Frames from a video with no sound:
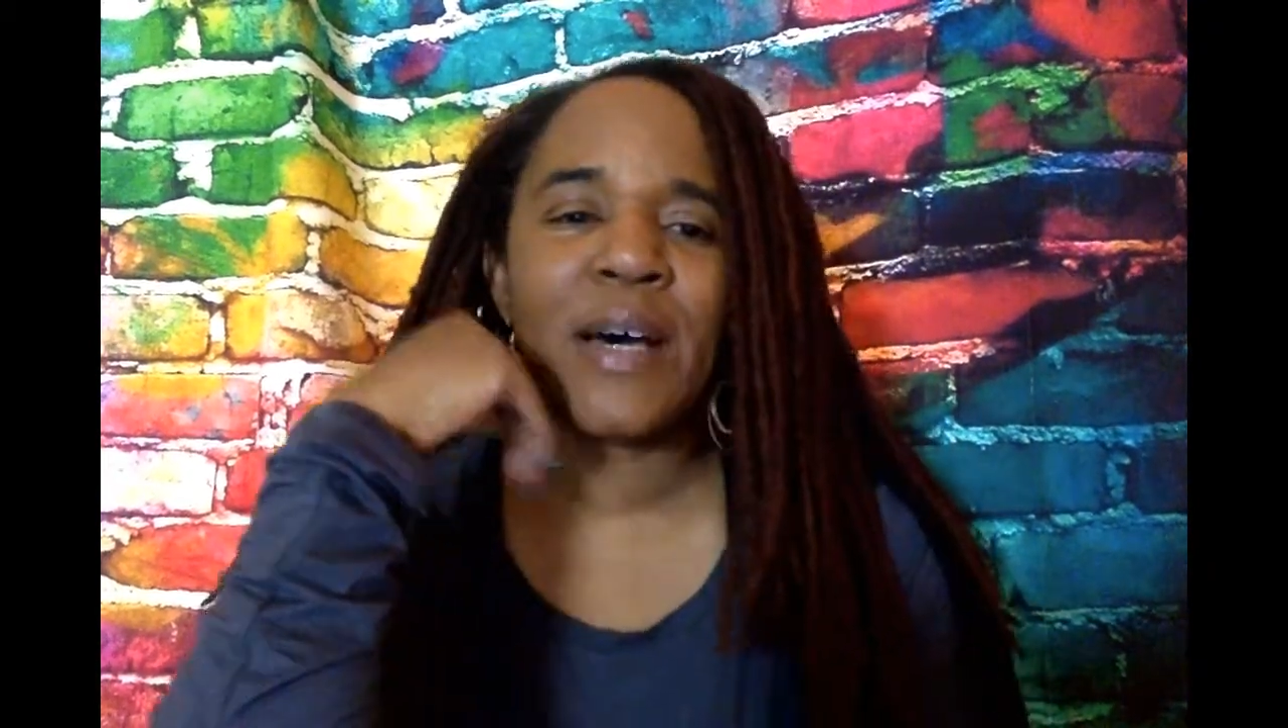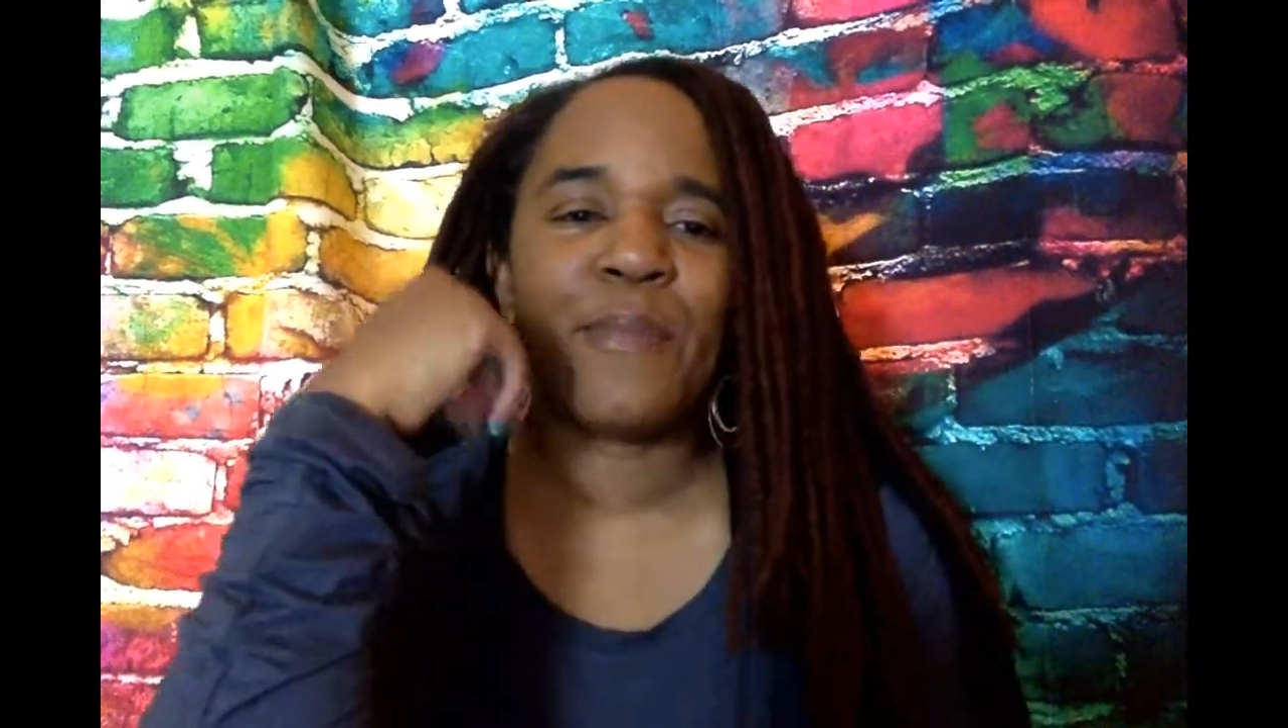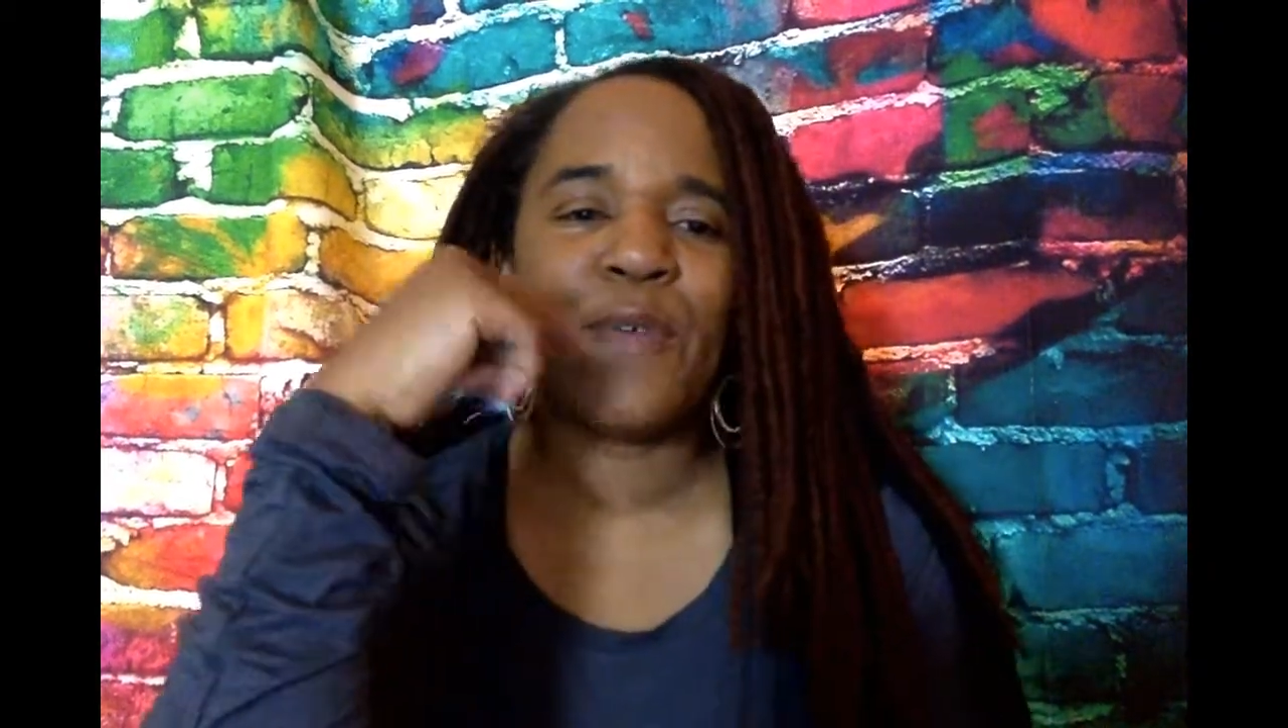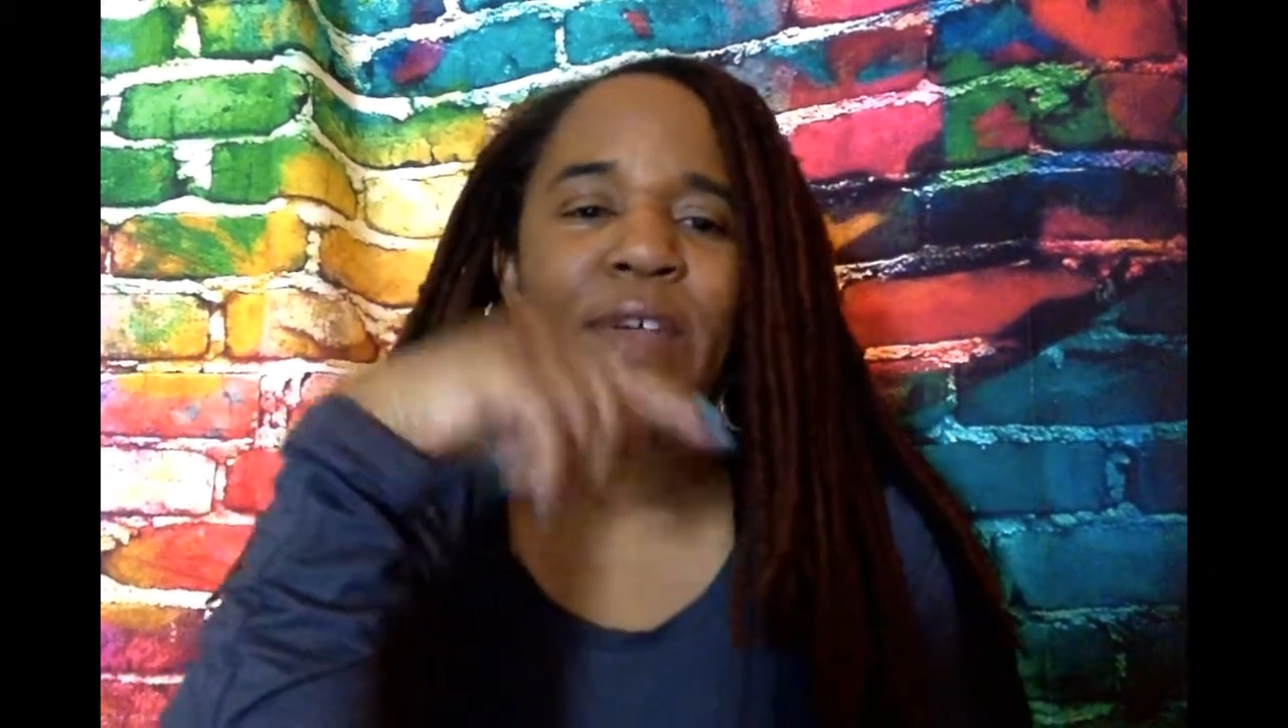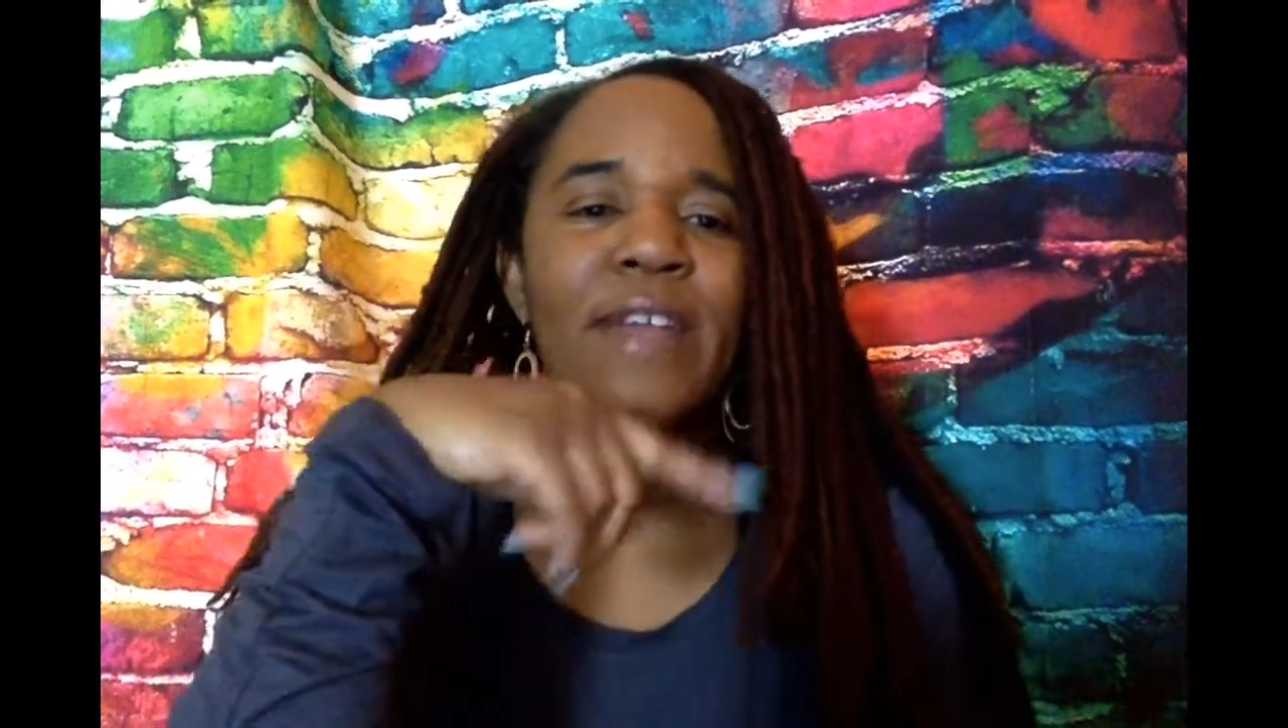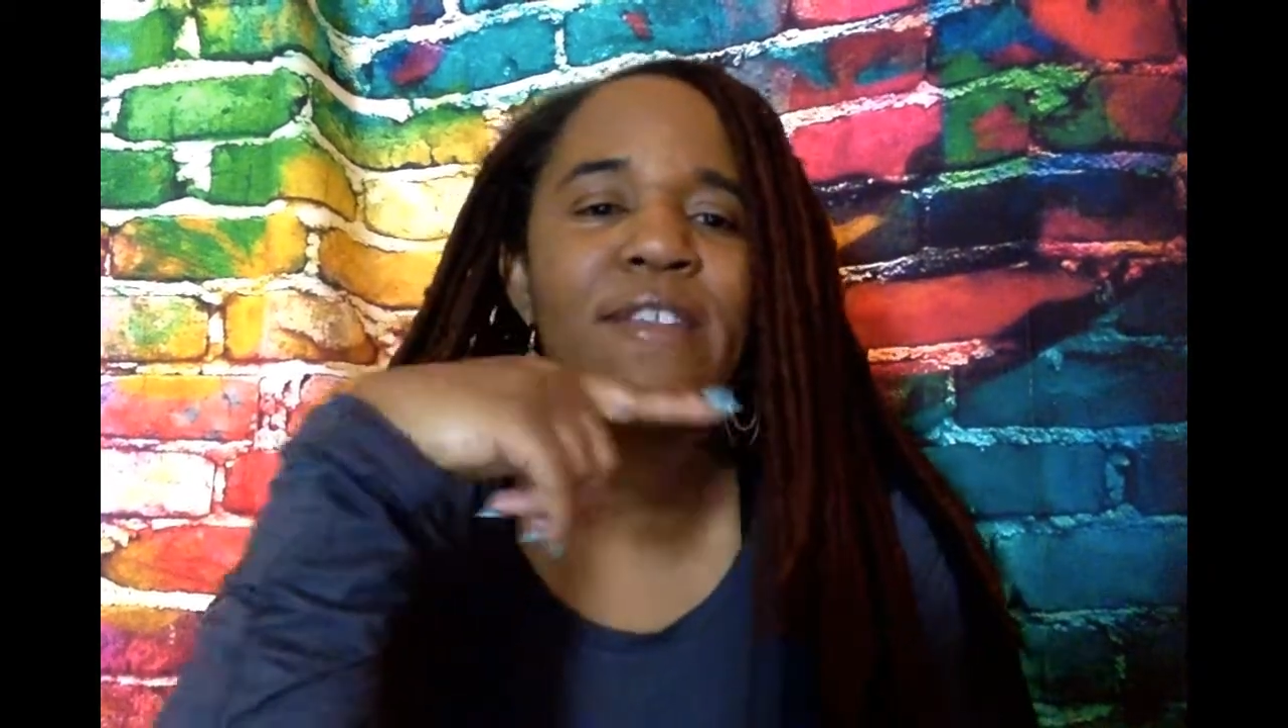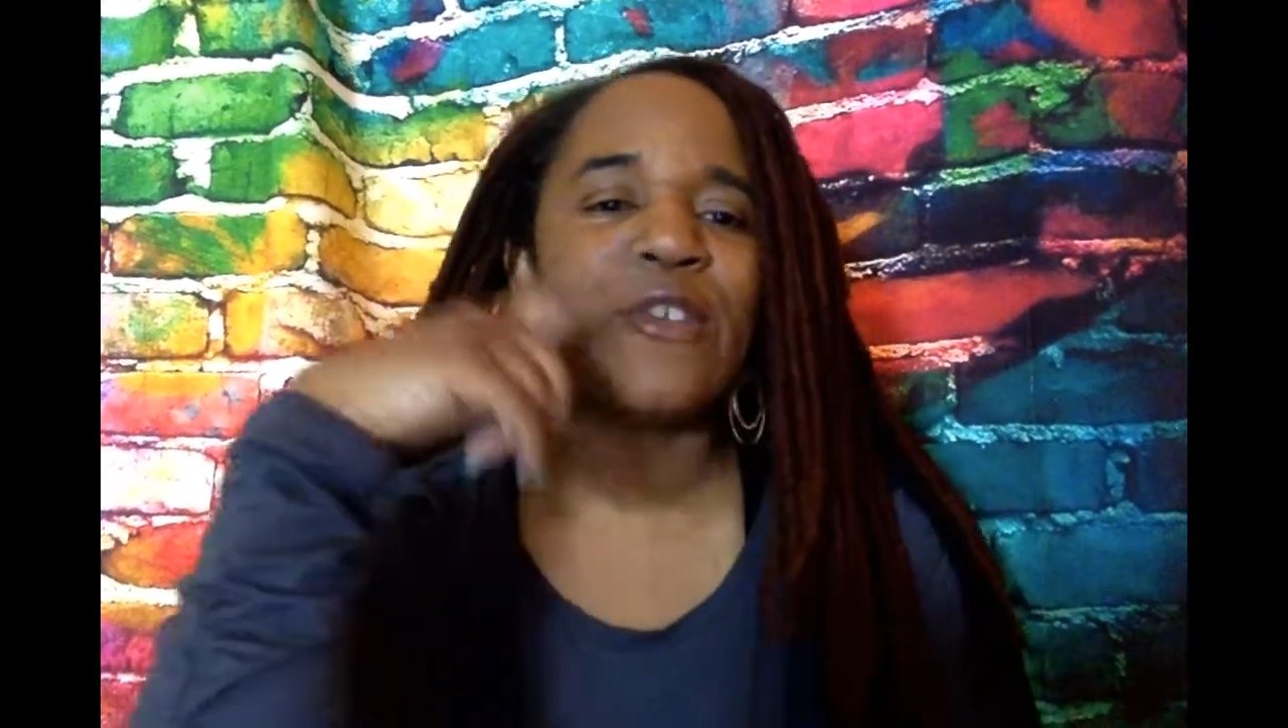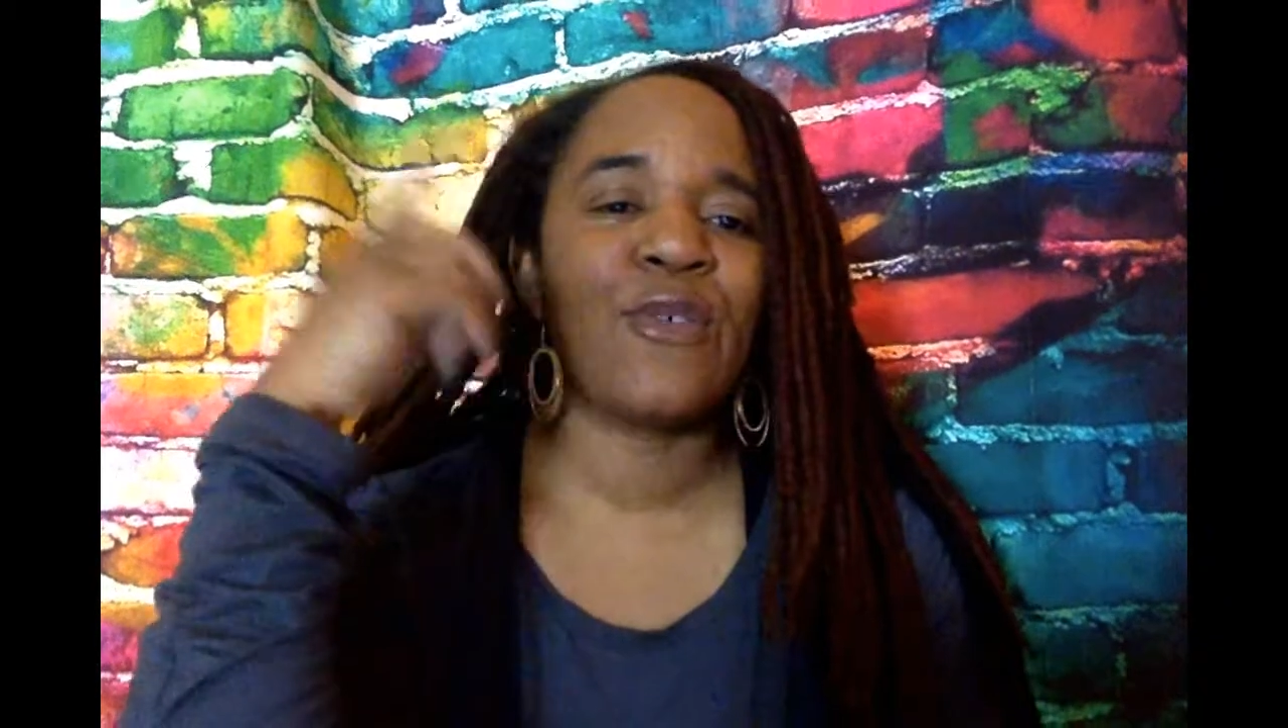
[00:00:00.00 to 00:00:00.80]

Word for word: Moving into